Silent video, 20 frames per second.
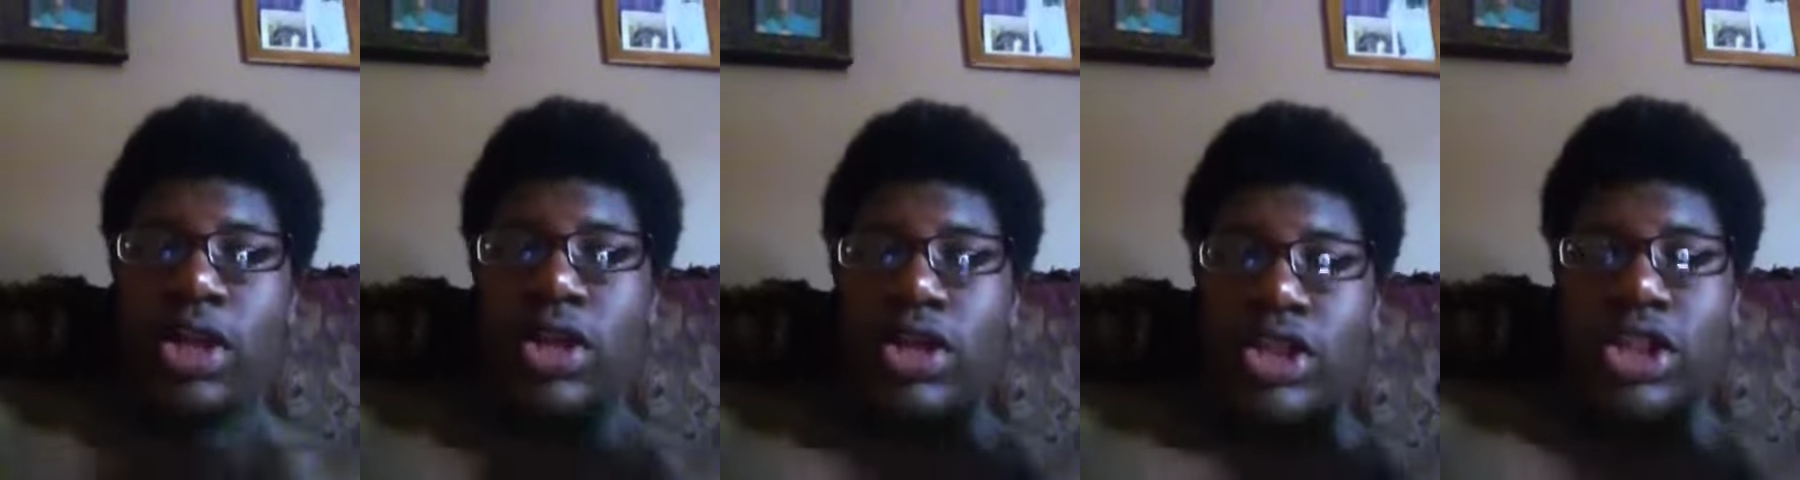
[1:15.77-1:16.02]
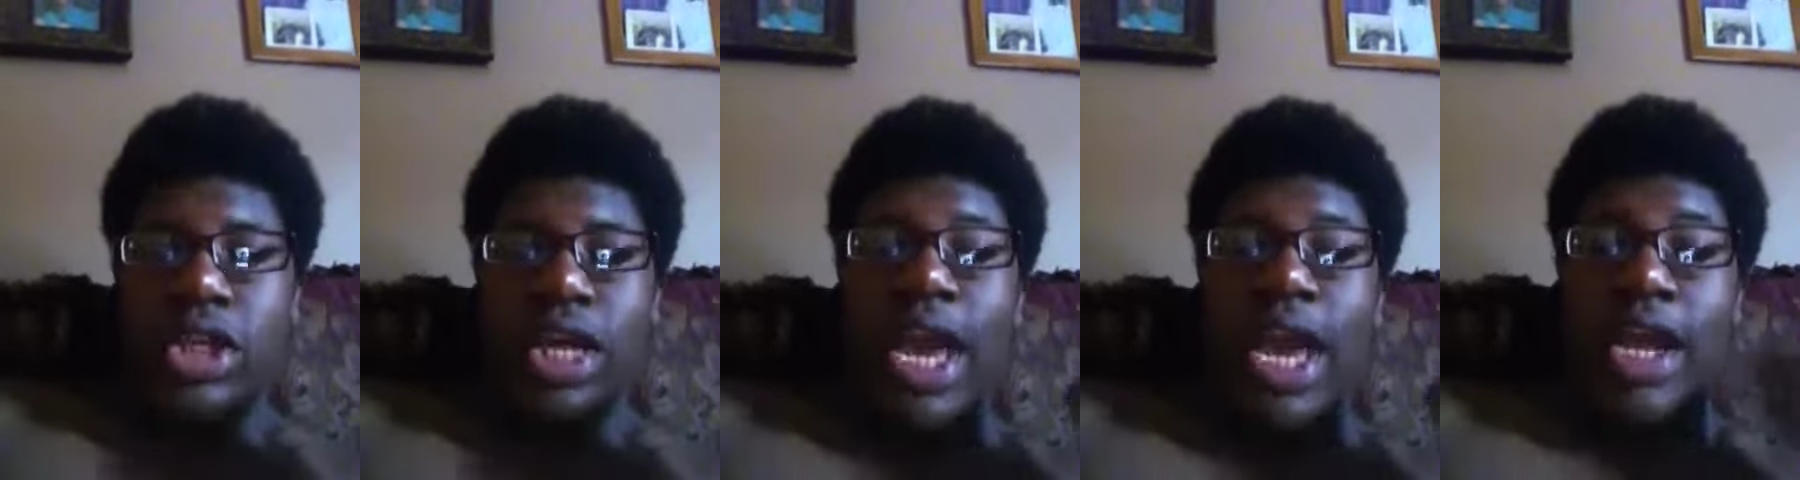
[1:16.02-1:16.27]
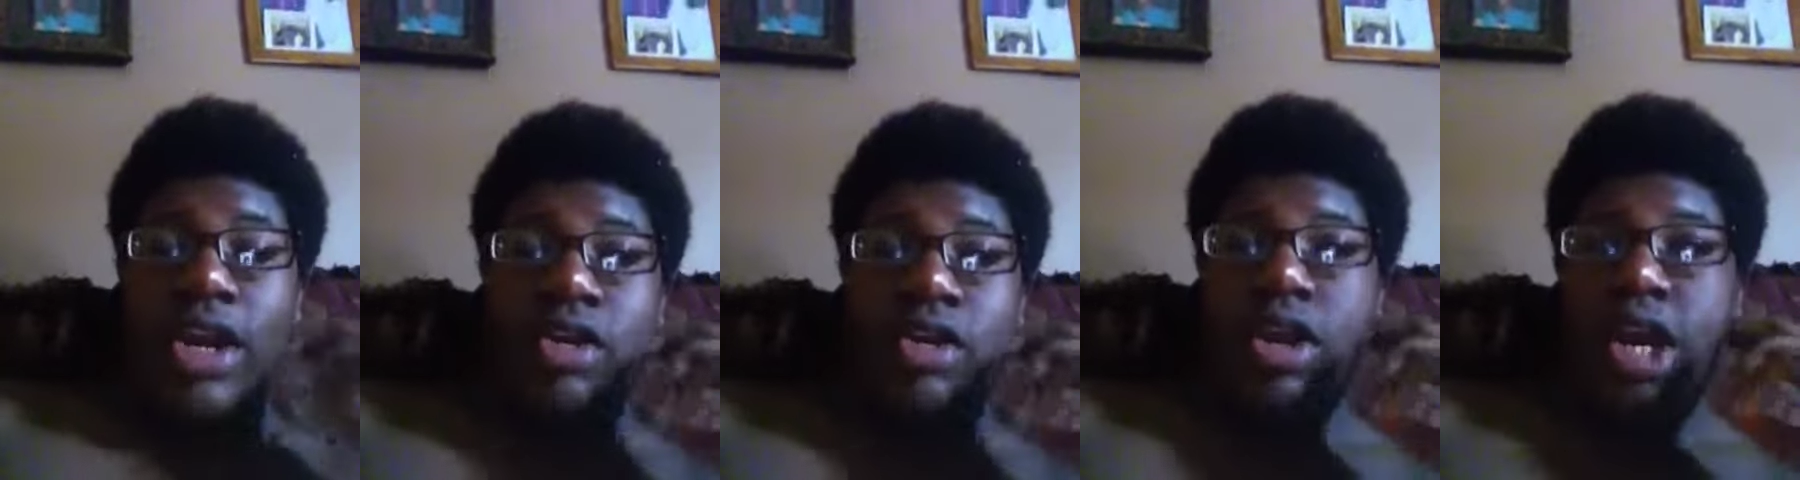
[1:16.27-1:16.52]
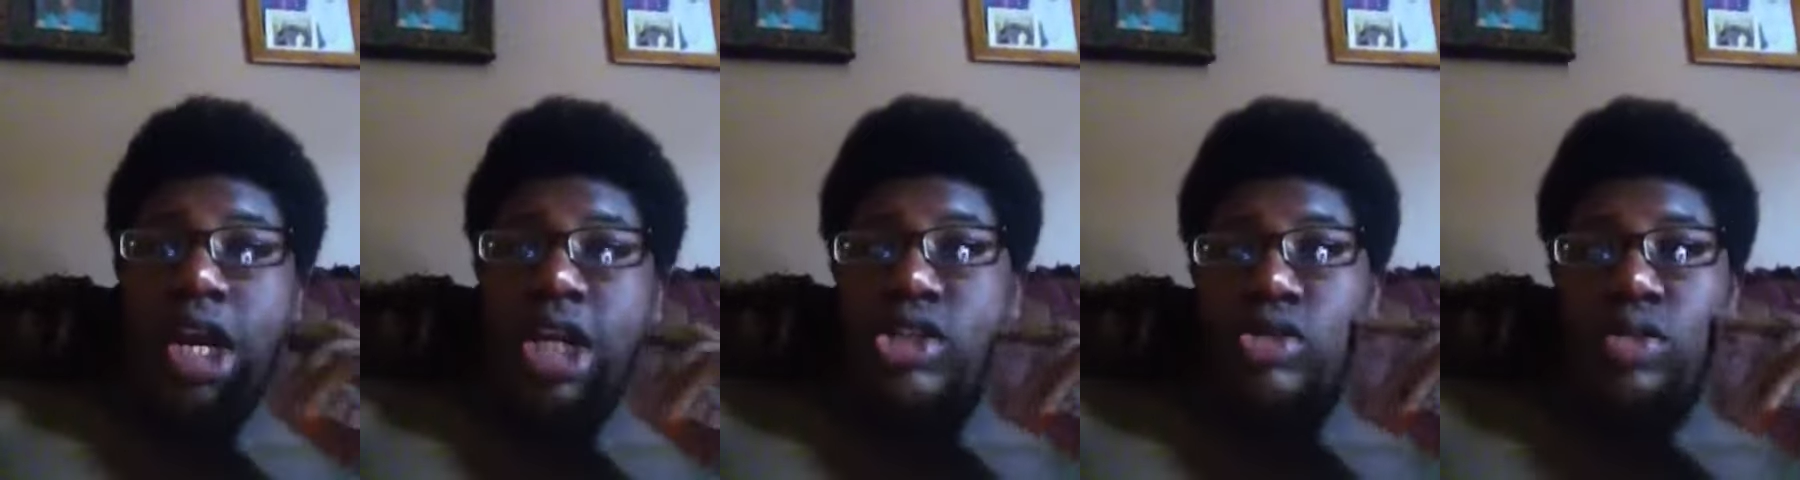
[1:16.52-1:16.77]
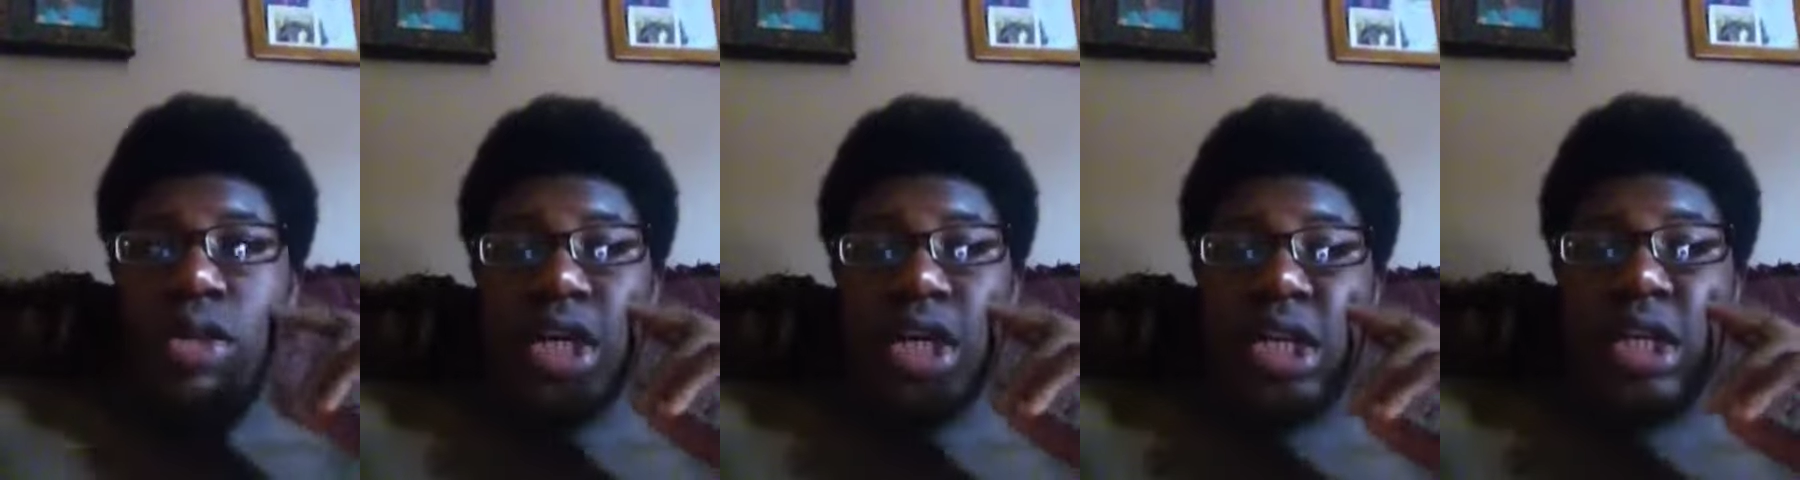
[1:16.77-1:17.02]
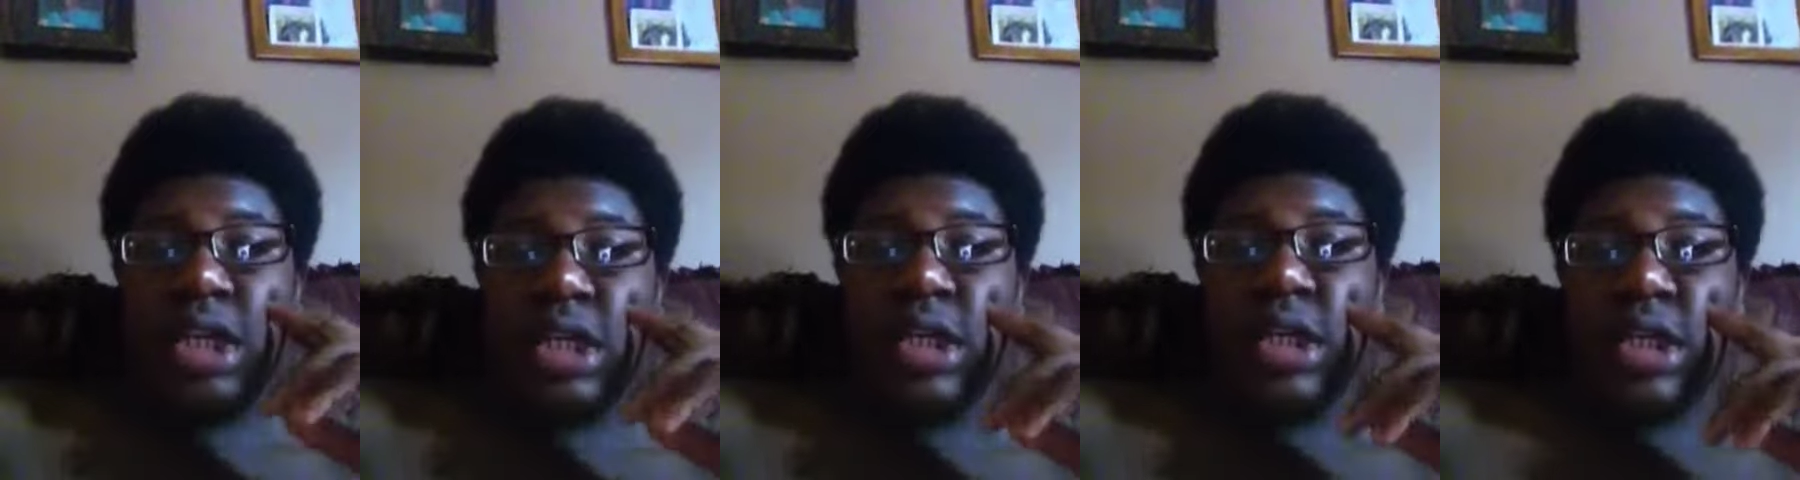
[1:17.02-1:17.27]
She had
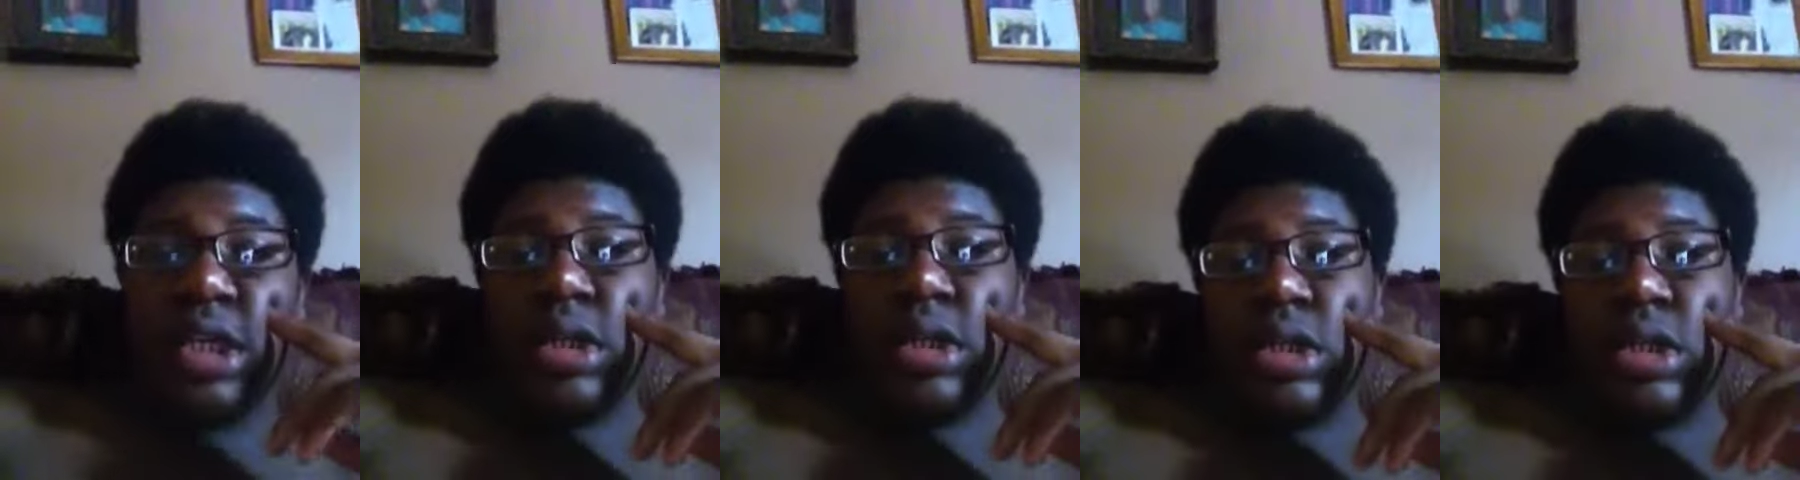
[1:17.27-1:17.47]
graduated.